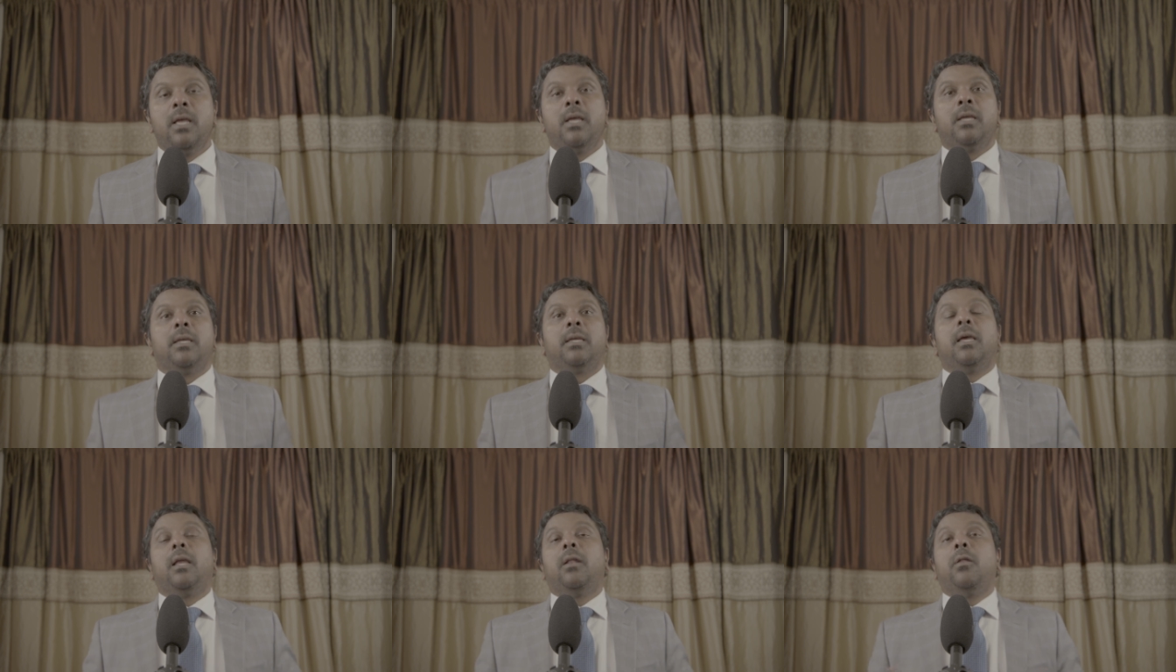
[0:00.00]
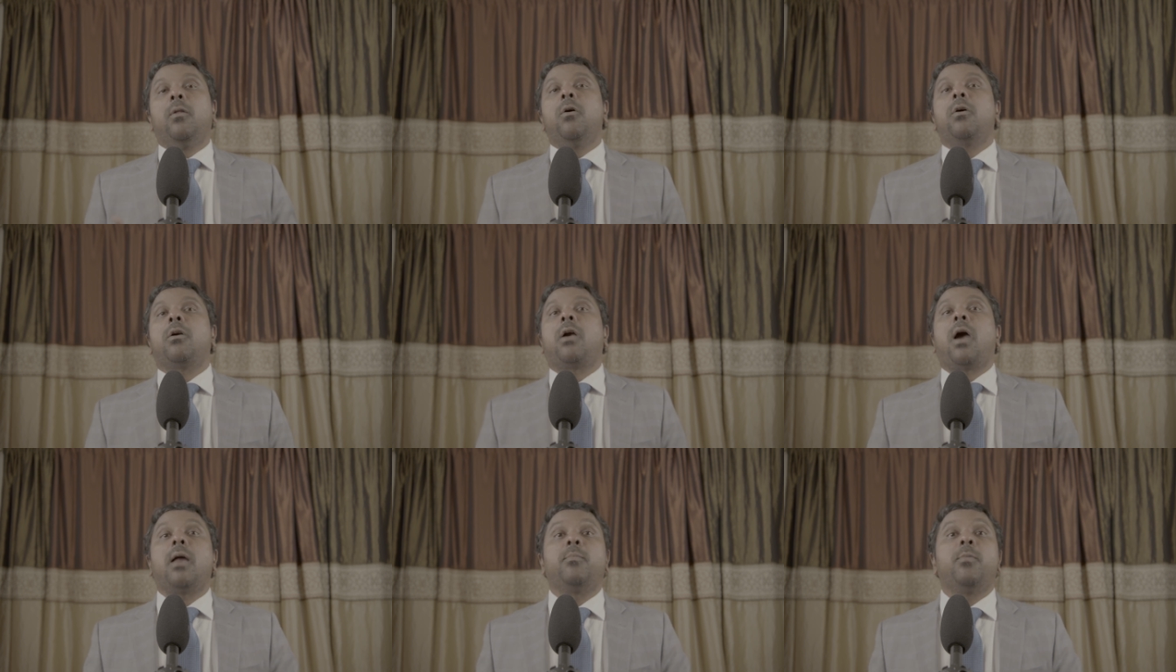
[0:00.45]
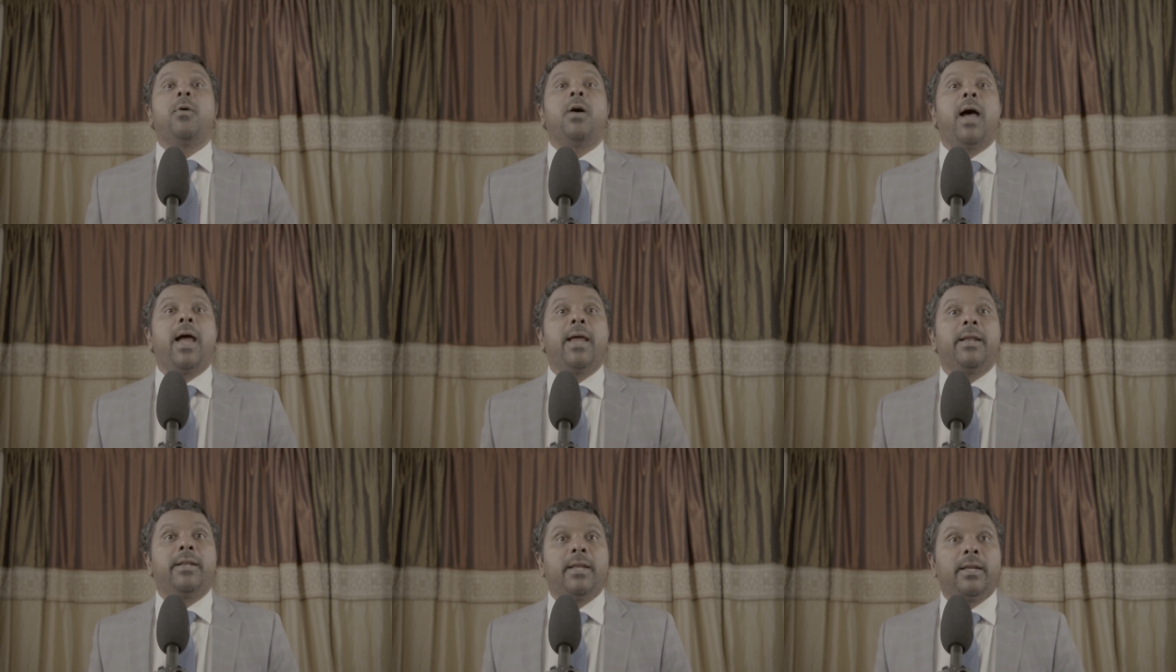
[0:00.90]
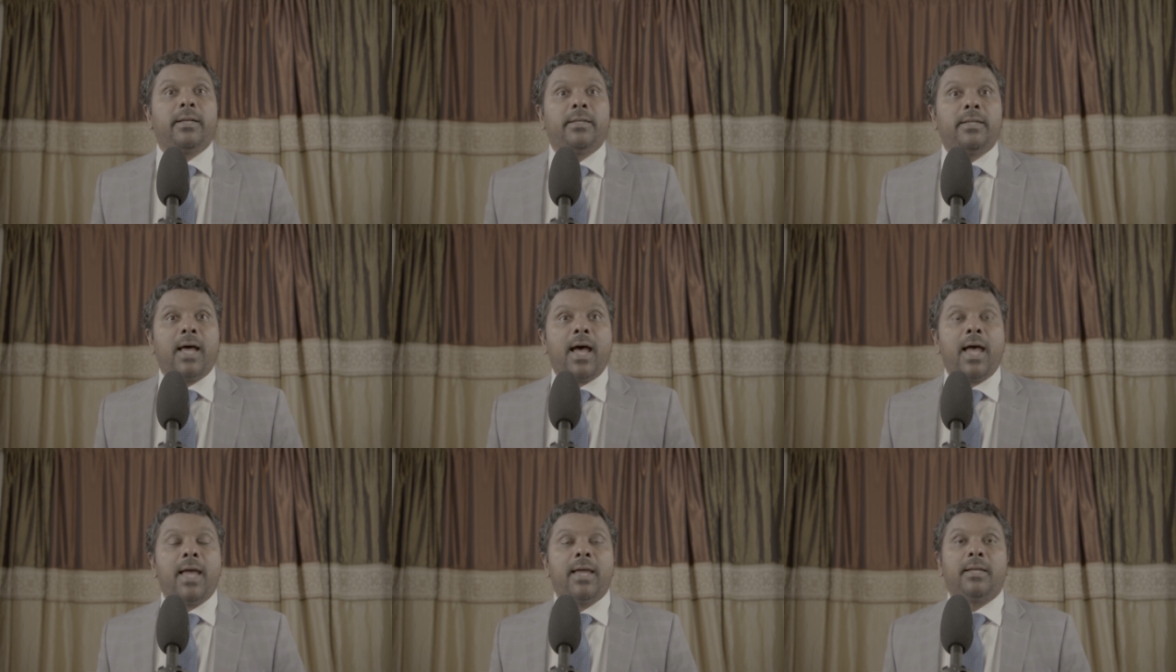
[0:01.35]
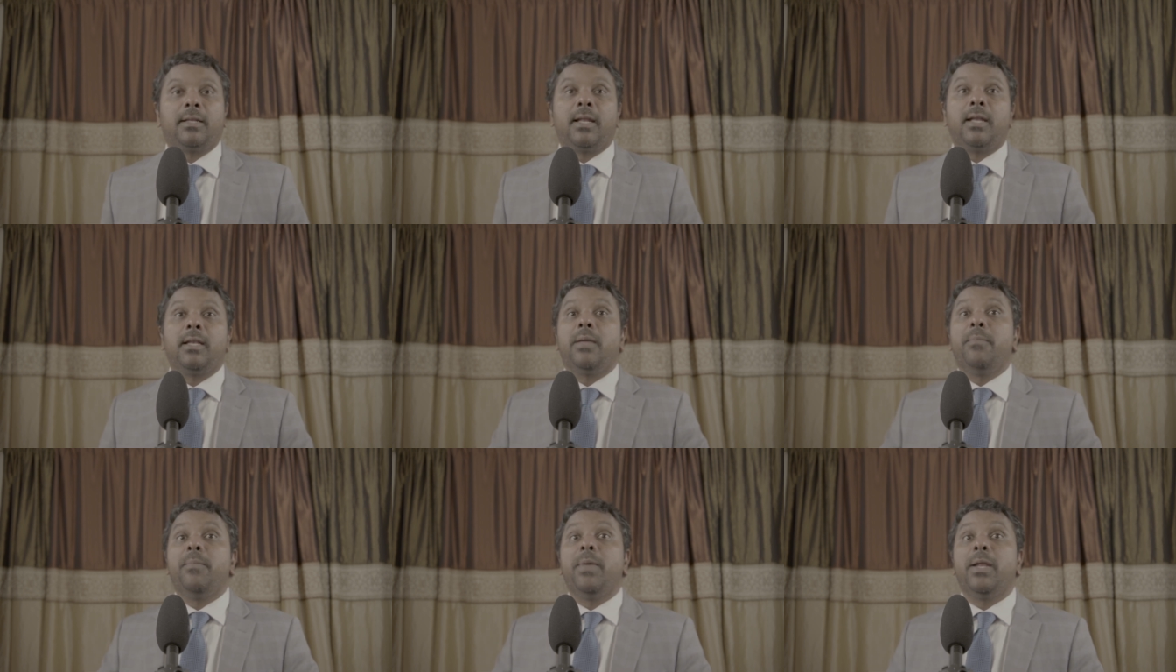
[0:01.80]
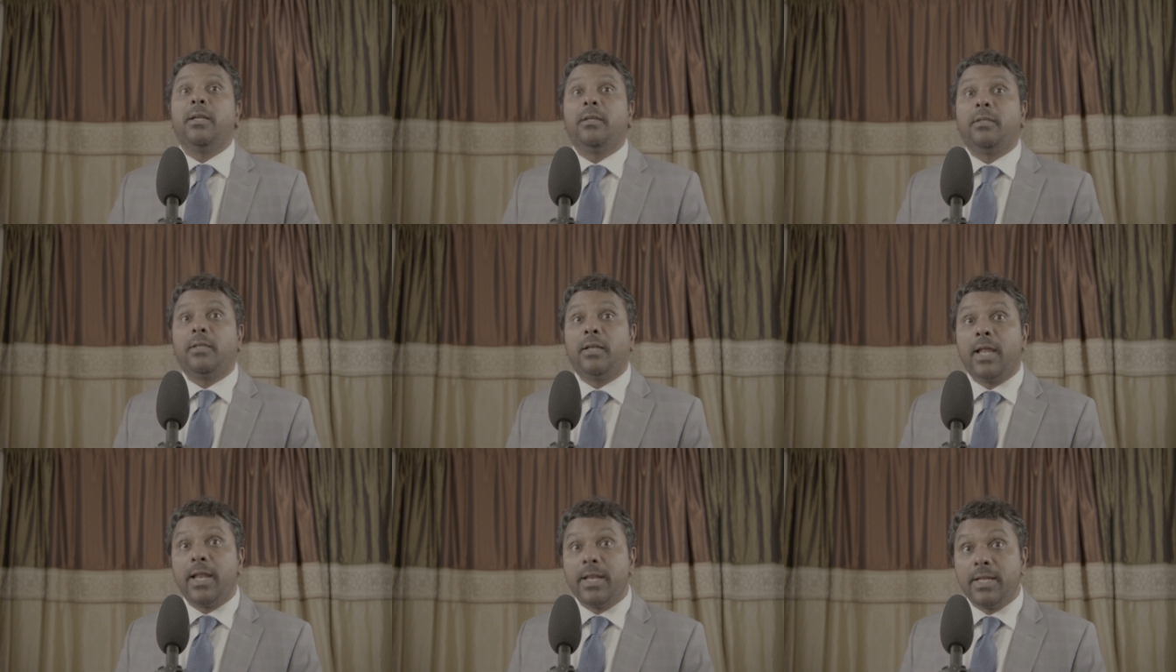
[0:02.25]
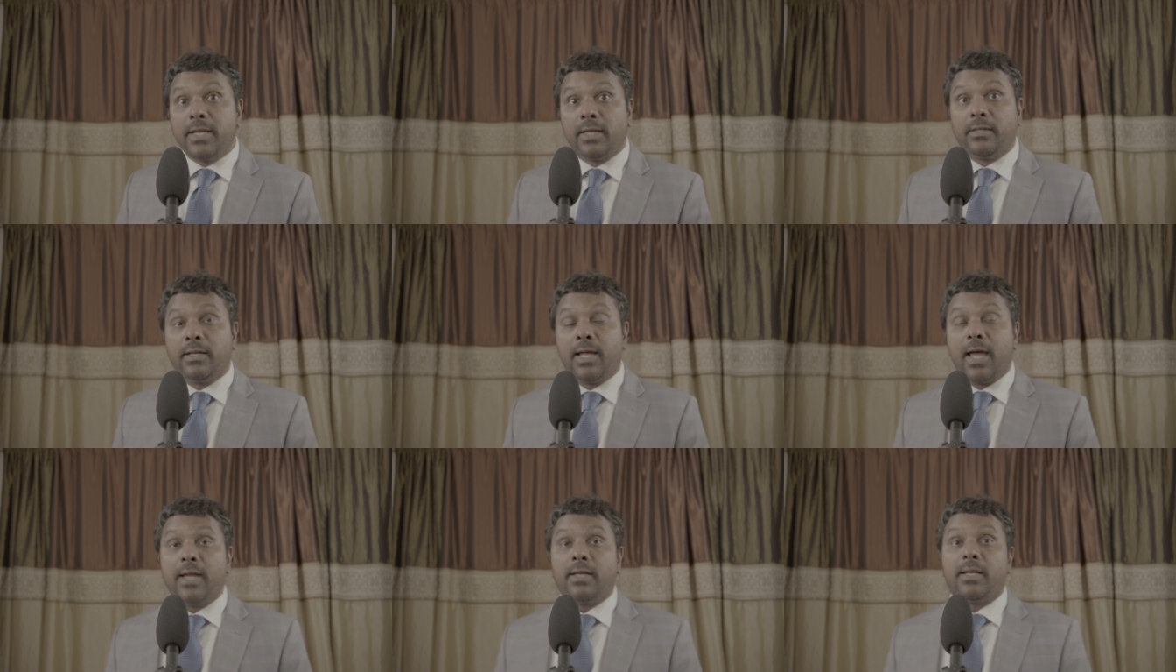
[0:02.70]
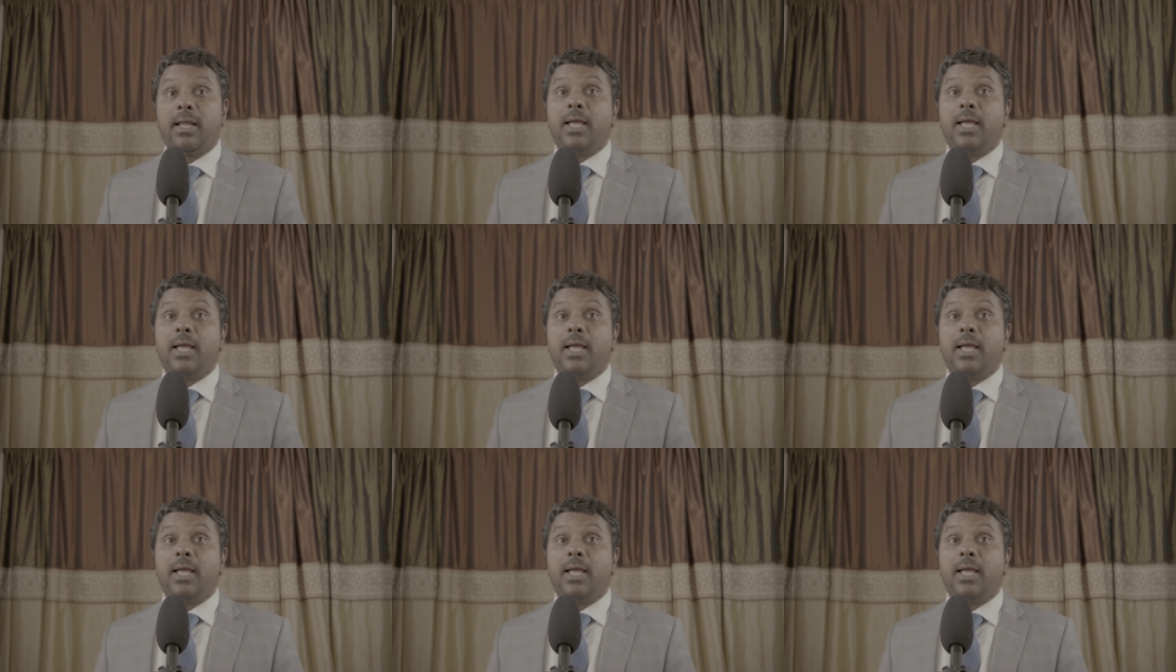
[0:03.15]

A low carbohydrate diet and a Mediterranean diet,